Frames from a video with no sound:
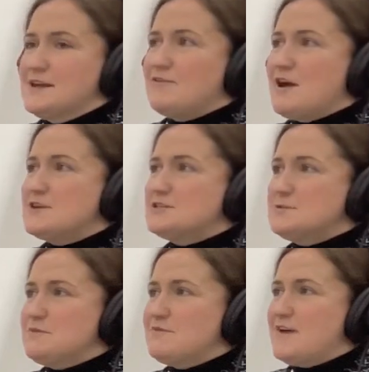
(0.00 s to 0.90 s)
for us to
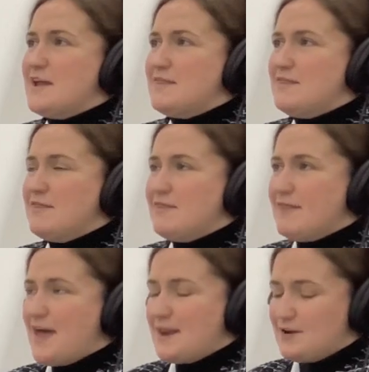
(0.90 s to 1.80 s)
provide
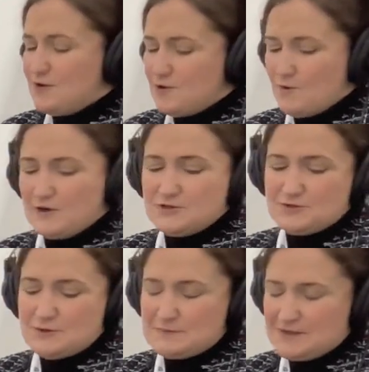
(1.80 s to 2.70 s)
that
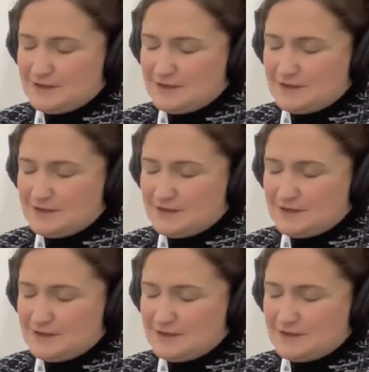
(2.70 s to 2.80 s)
Nordstrom